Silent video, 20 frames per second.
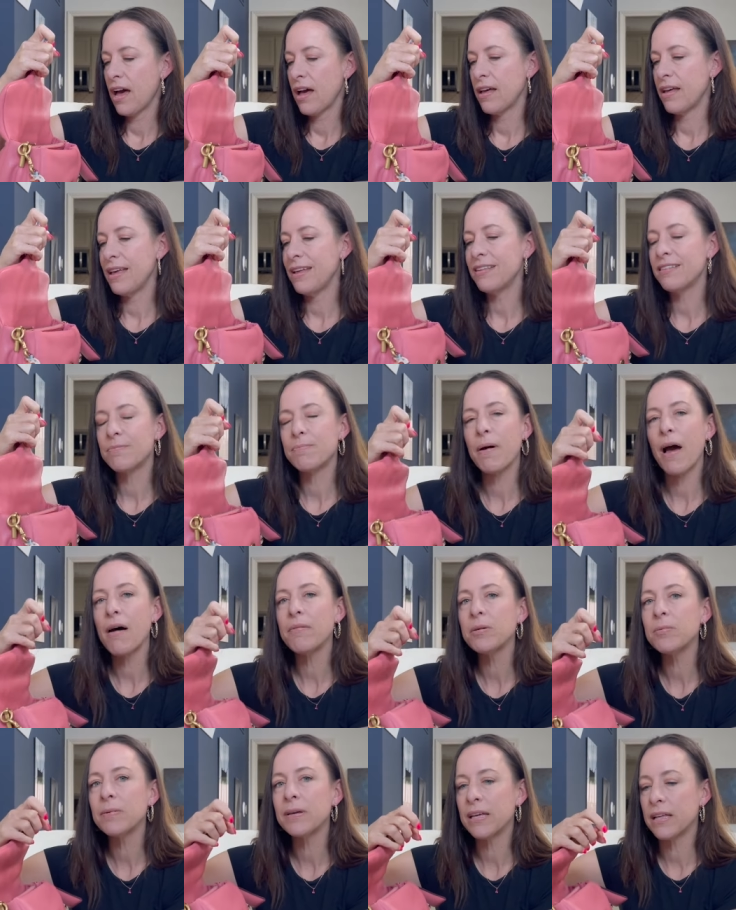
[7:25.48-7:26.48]
It's
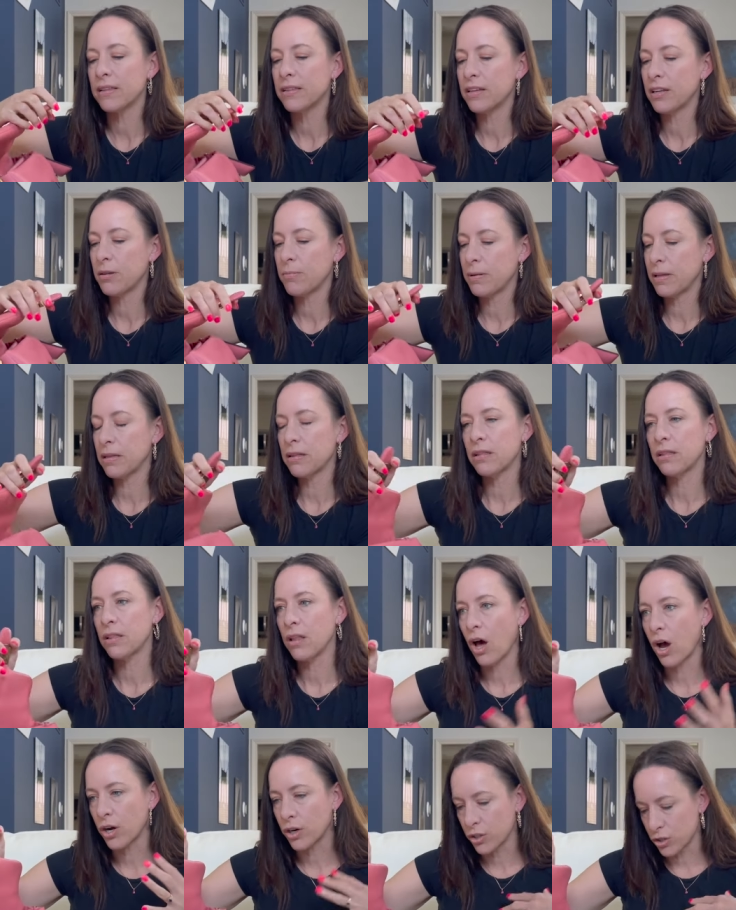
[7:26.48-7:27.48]
probably a little bit
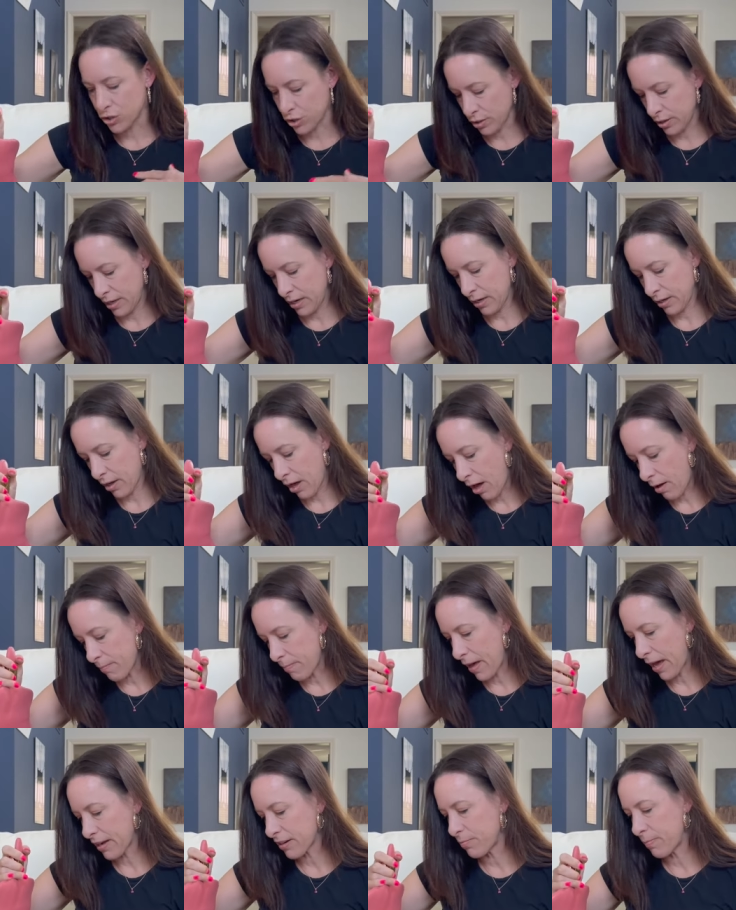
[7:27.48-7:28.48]
larger than a
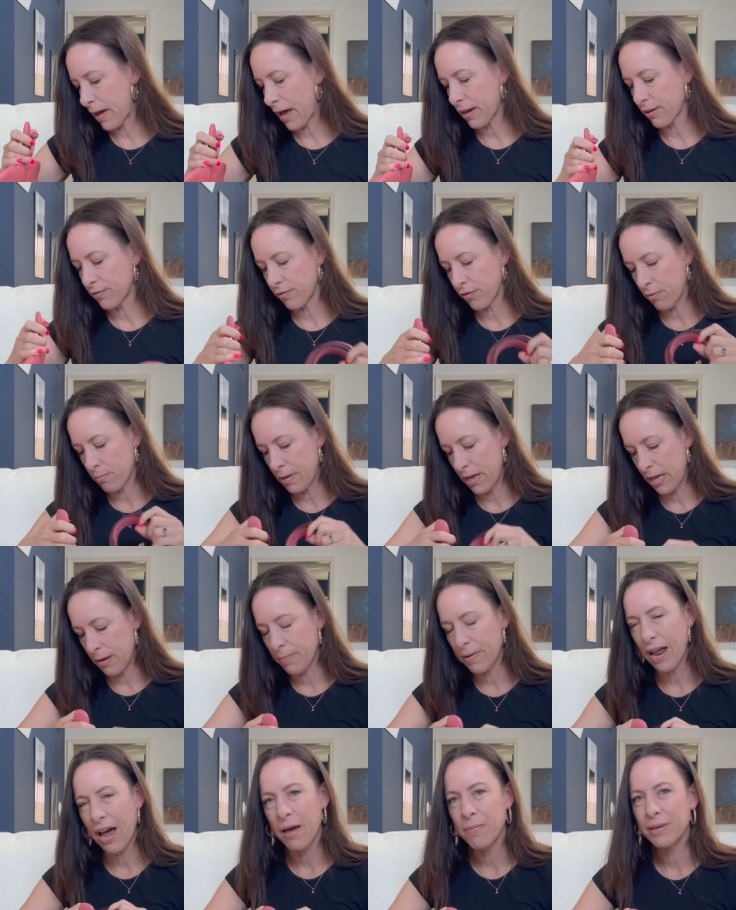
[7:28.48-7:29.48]
compact bag for me,
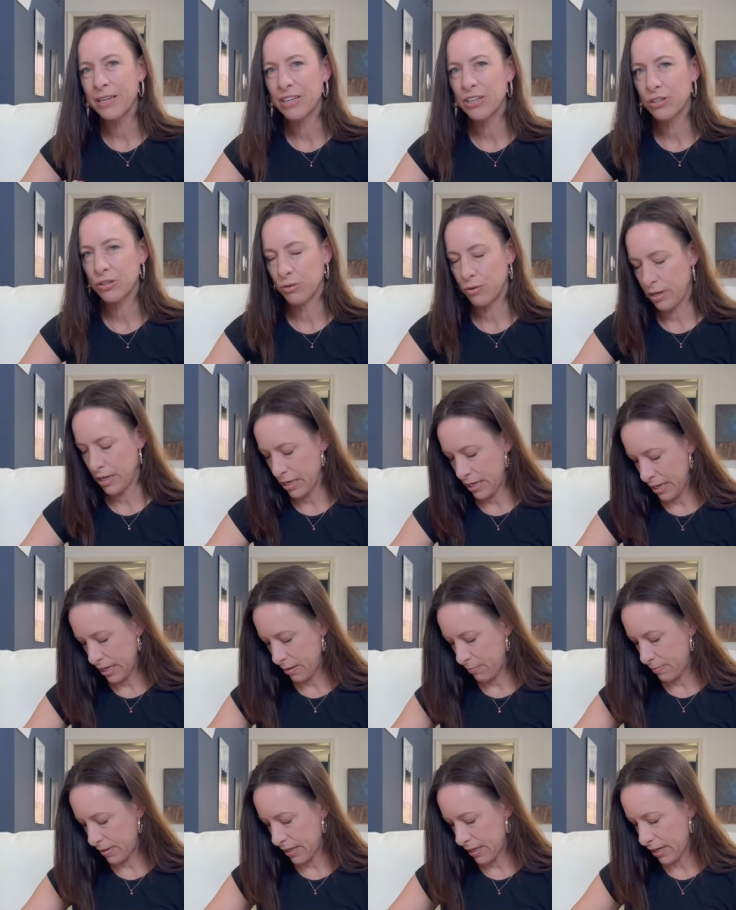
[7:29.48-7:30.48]
but I'm including
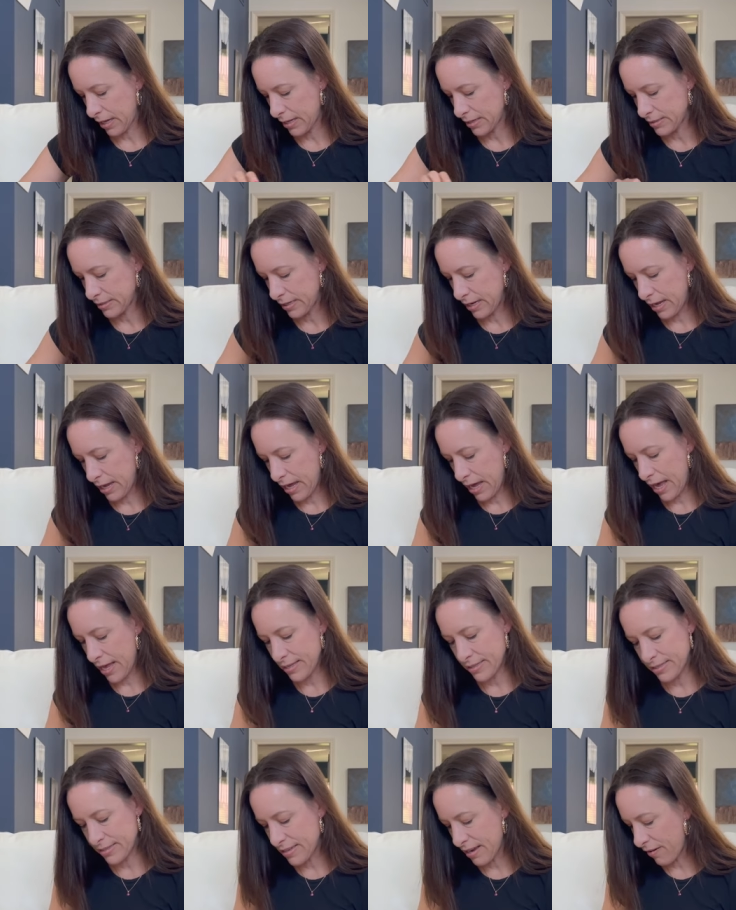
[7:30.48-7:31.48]
it because
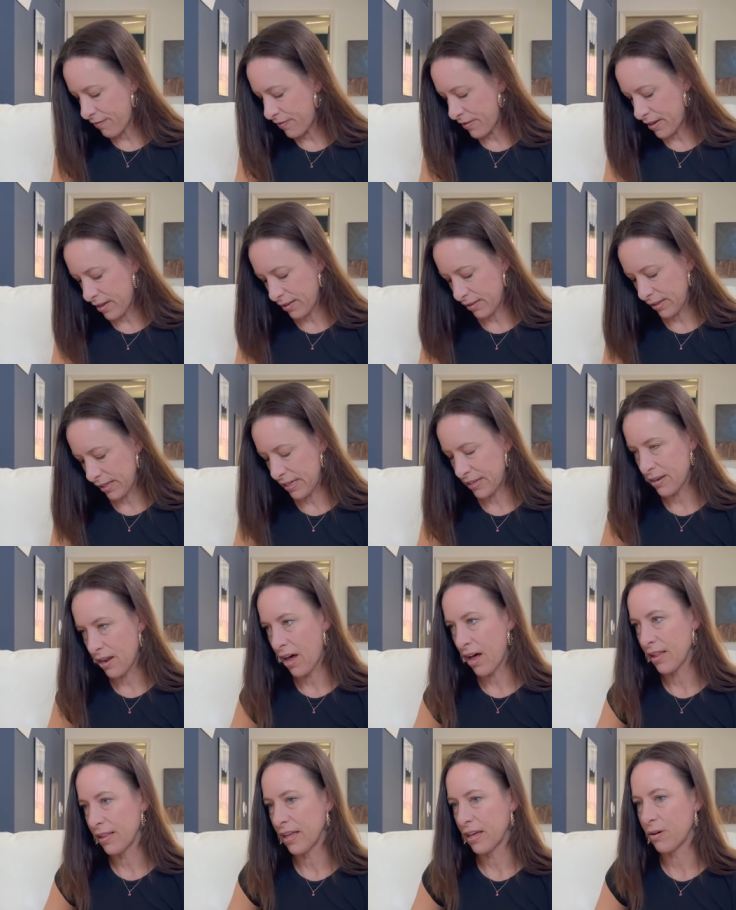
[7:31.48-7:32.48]
it's definitely
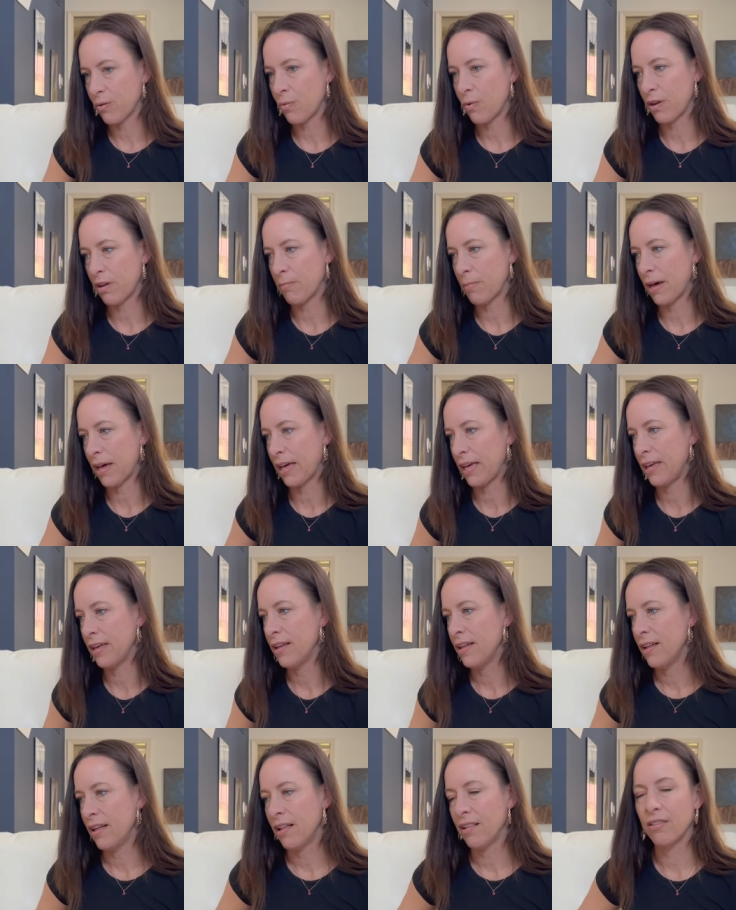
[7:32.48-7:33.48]
not like one of my
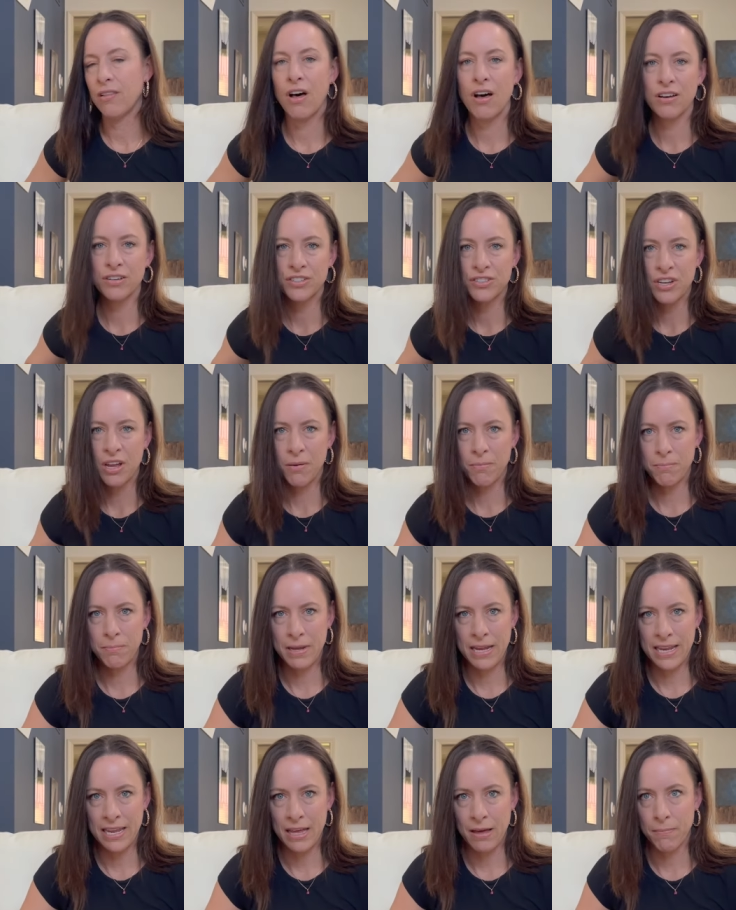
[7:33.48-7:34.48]
Longchamp
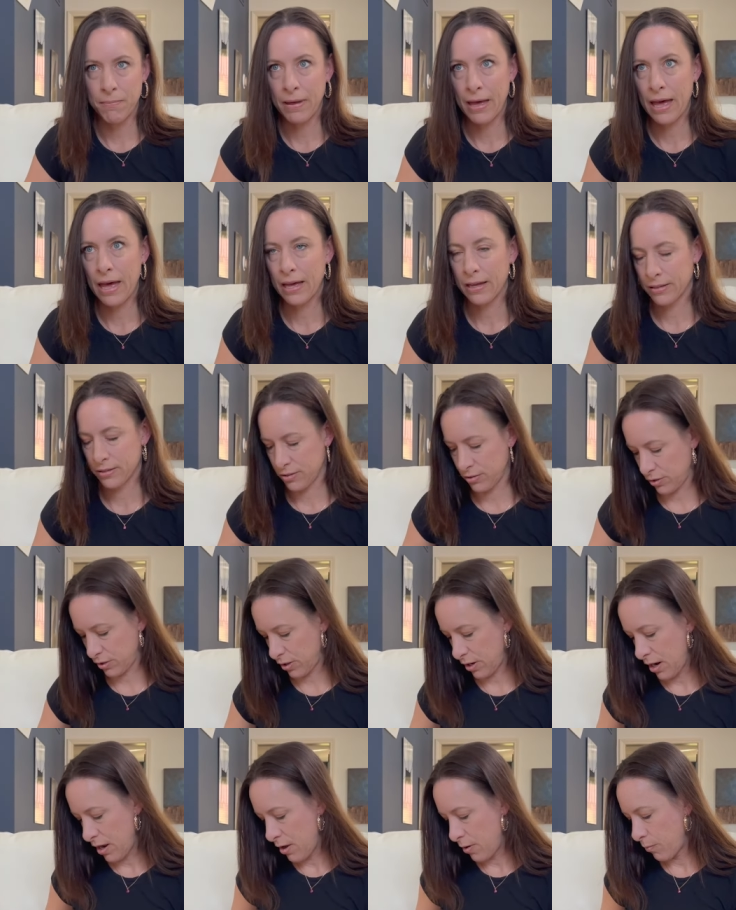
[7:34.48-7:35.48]
medium bags or
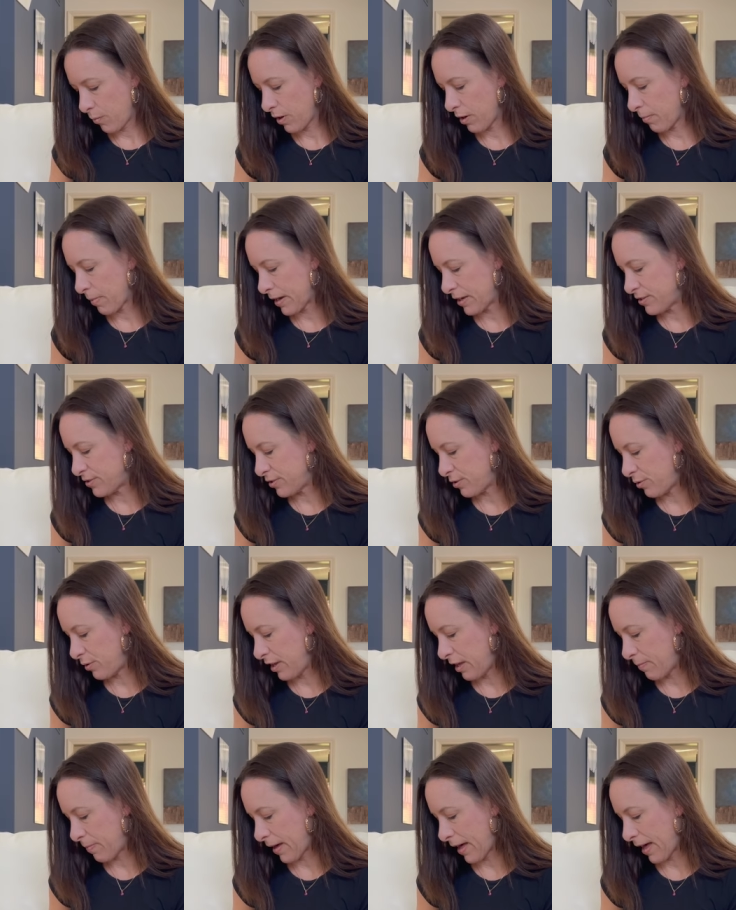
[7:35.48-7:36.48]
one of my
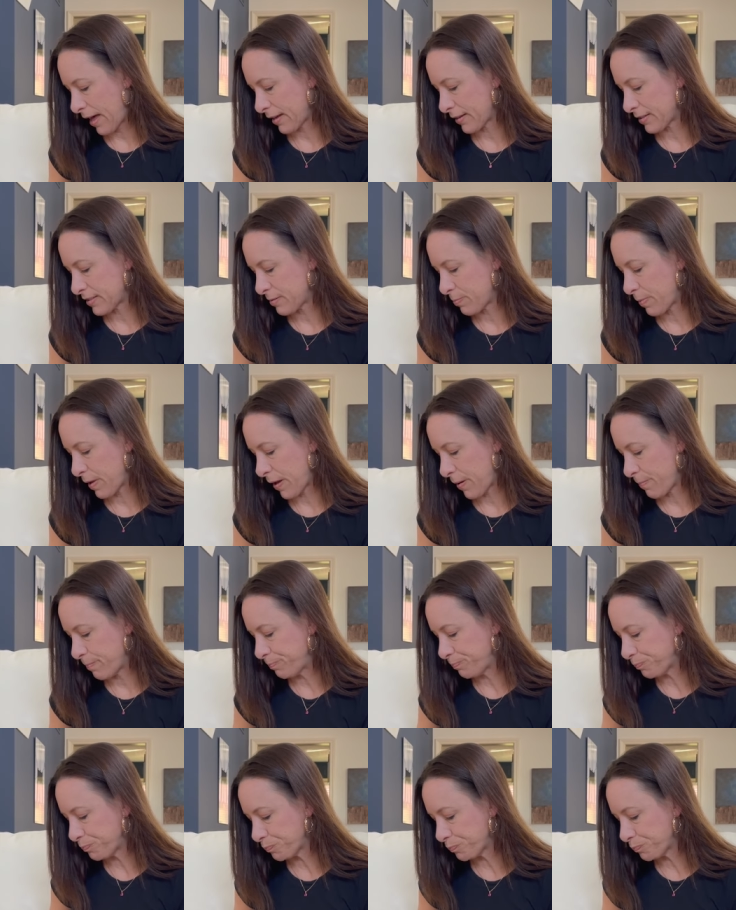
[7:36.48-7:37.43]
Dooney bags, but